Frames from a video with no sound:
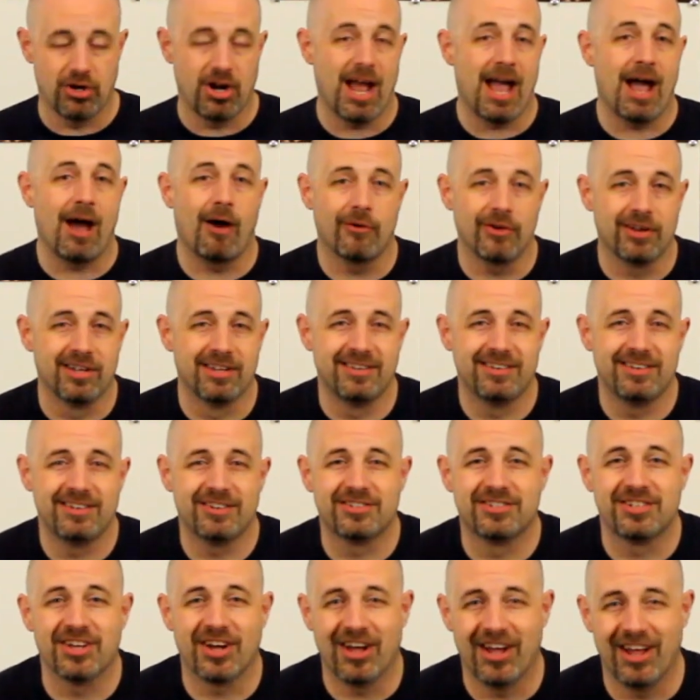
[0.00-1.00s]
out.
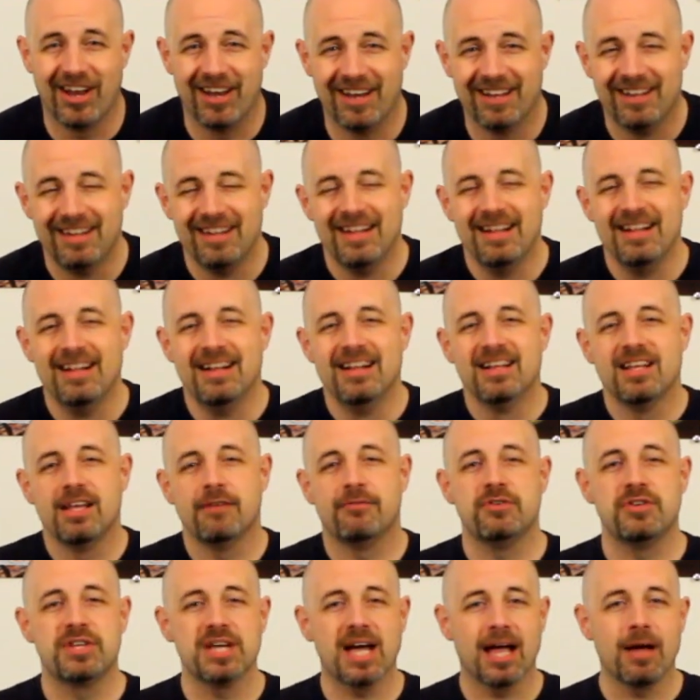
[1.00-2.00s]
You're done.
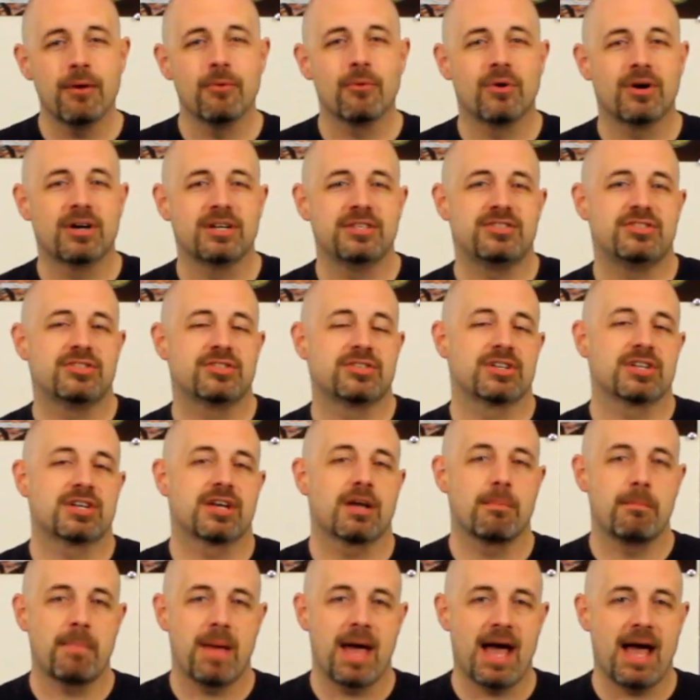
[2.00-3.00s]
If you die once, you're going to
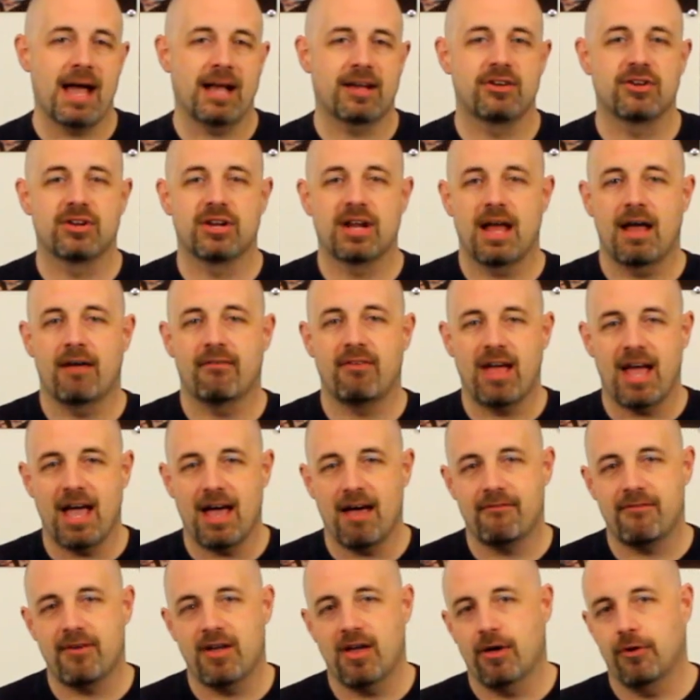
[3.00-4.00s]
come back, you're going to have
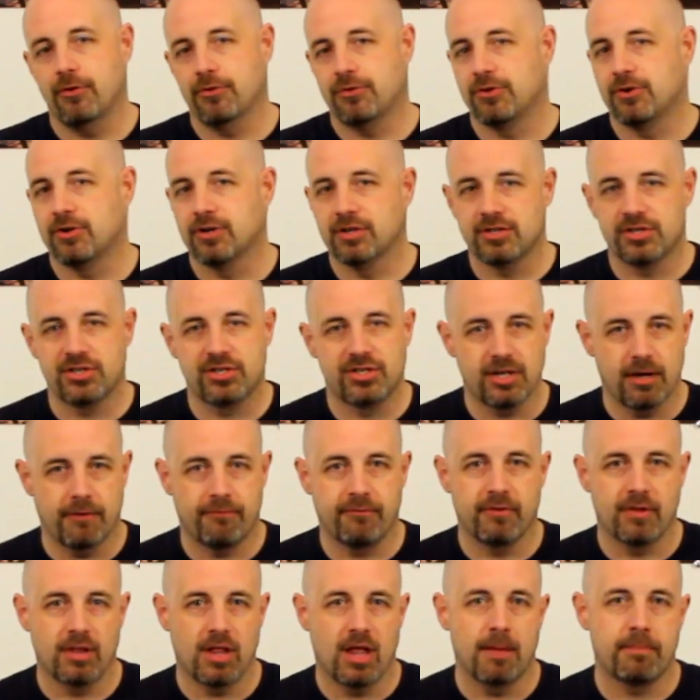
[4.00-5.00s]
half health, you're going to
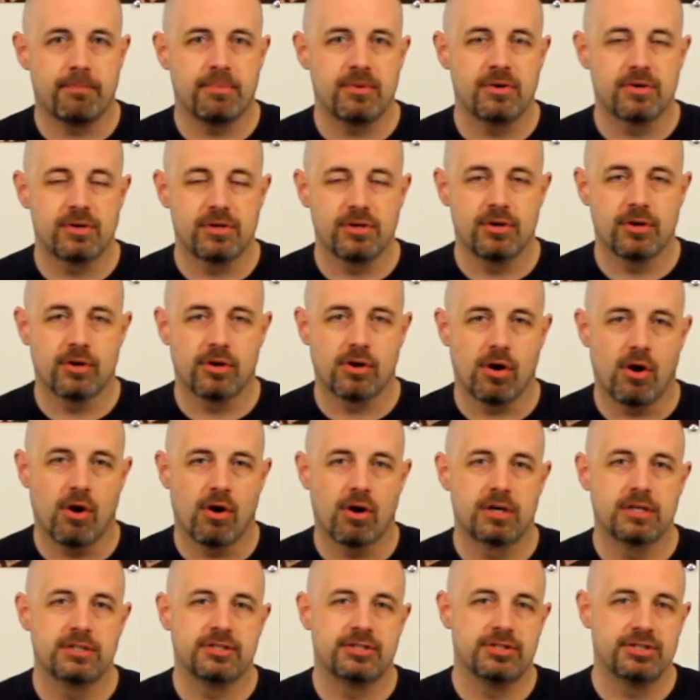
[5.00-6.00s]
shuffle up your
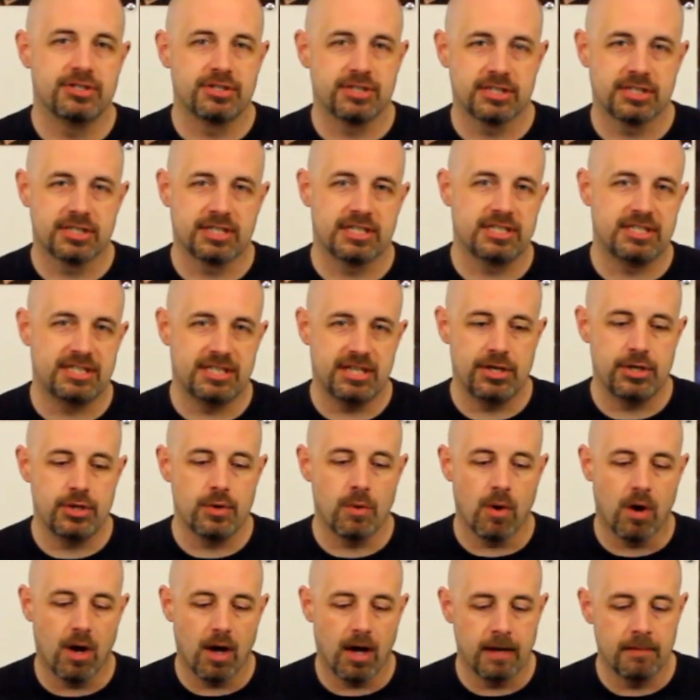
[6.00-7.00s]
cards, and you're going to
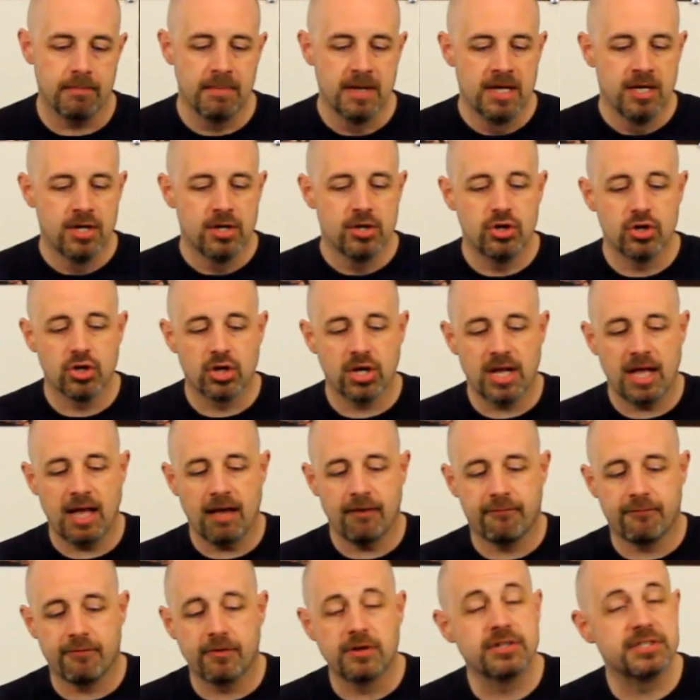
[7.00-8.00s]
continue on. You're going to
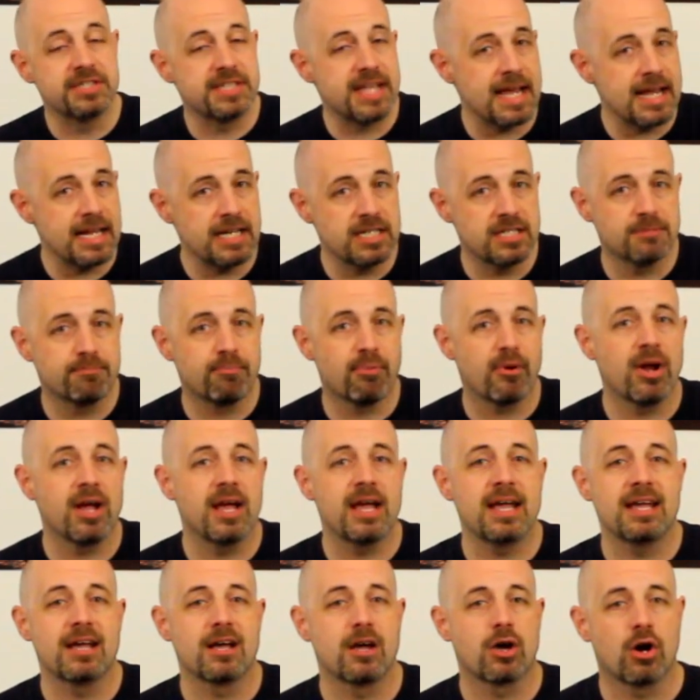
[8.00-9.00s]
have first aid
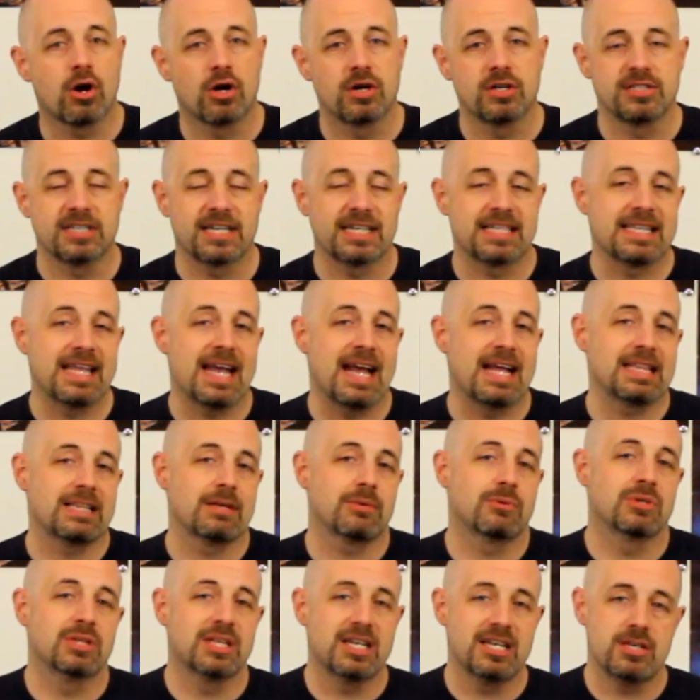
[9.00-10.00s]
spray and cards like
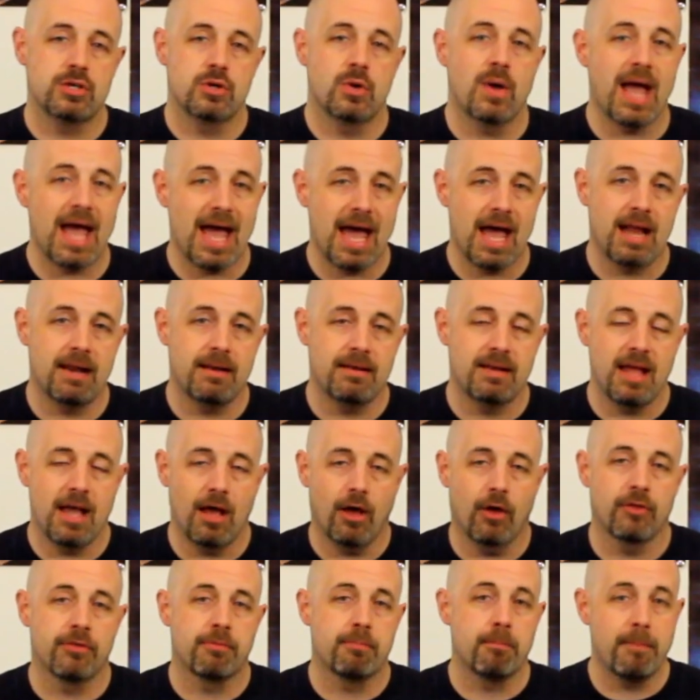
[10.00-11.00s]
that will let you add
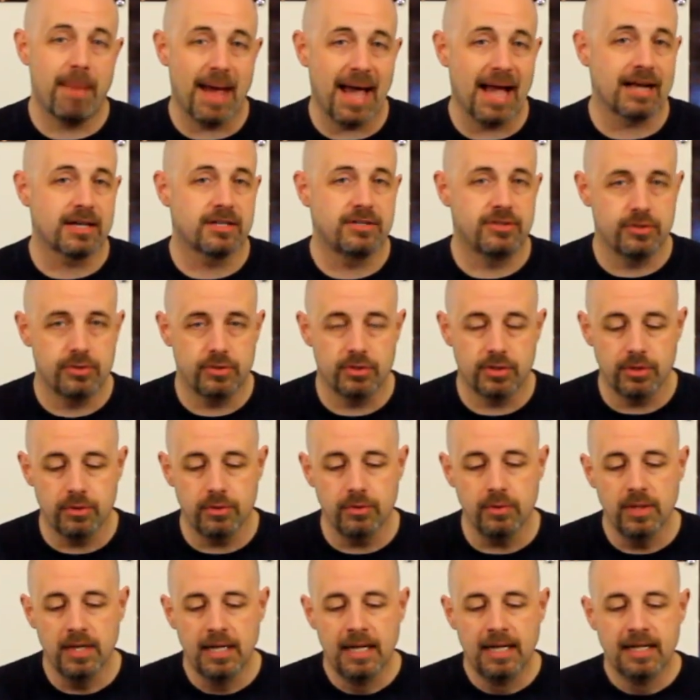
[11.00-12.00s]
health back to
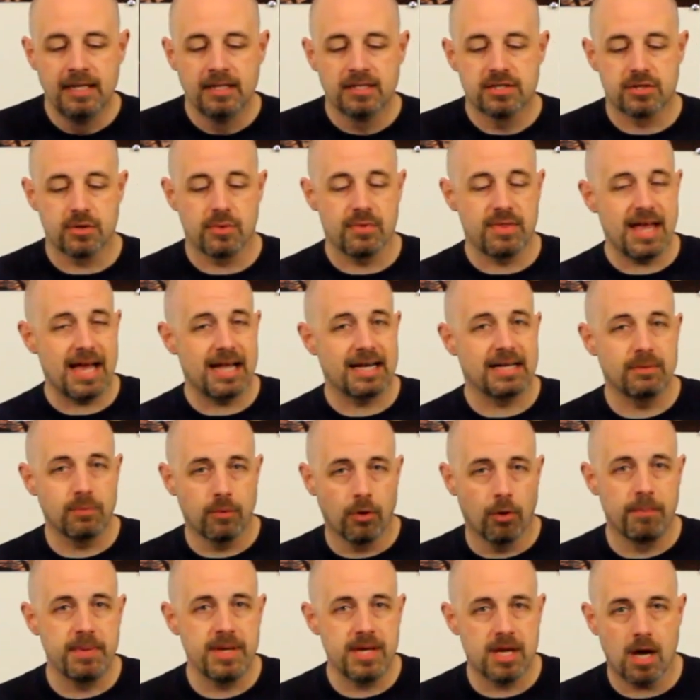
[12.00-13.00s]
you, so that it
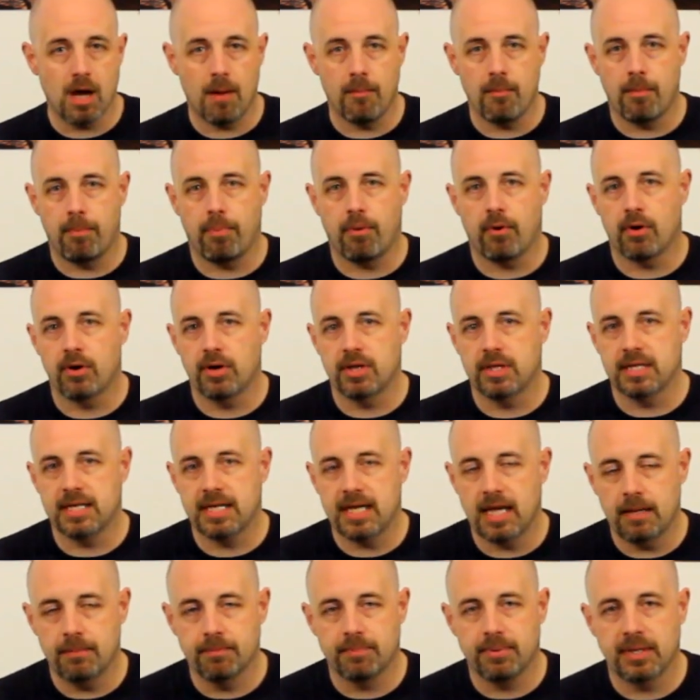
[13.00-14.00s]
will become a part of the
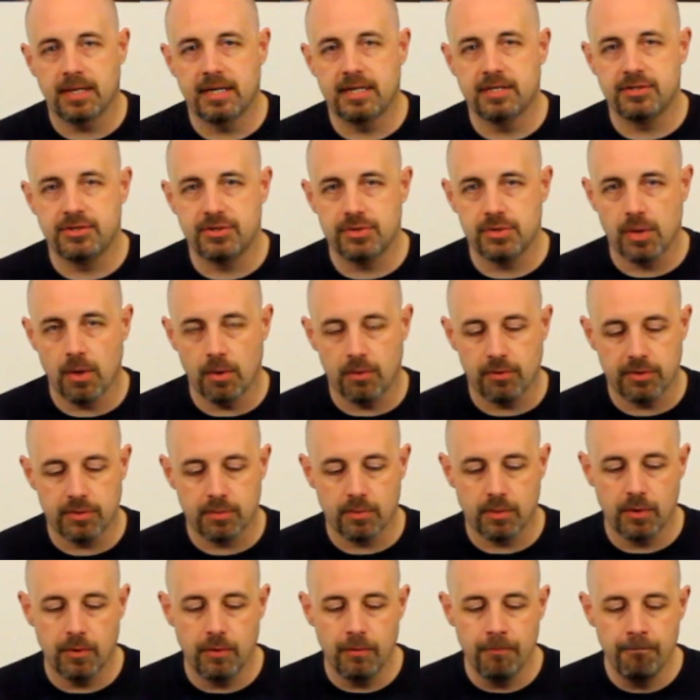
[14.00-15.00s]
gameplay as you go
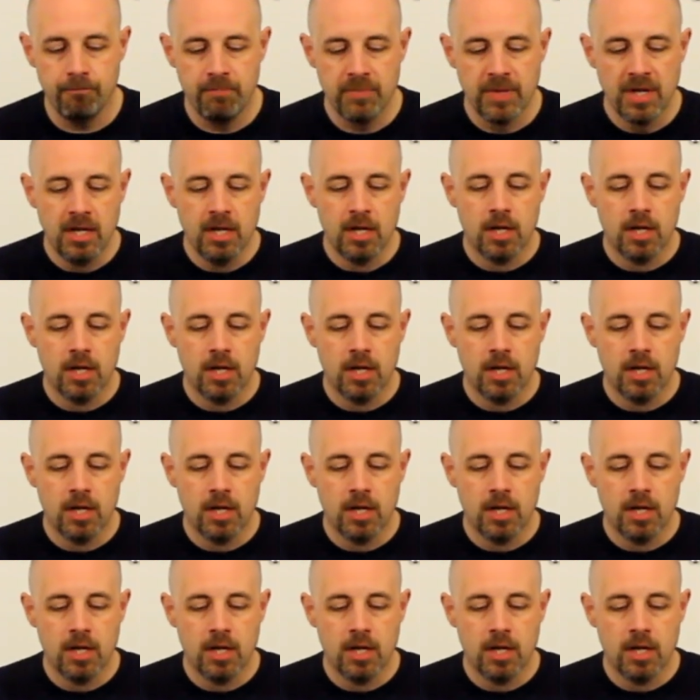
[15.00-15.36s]
through.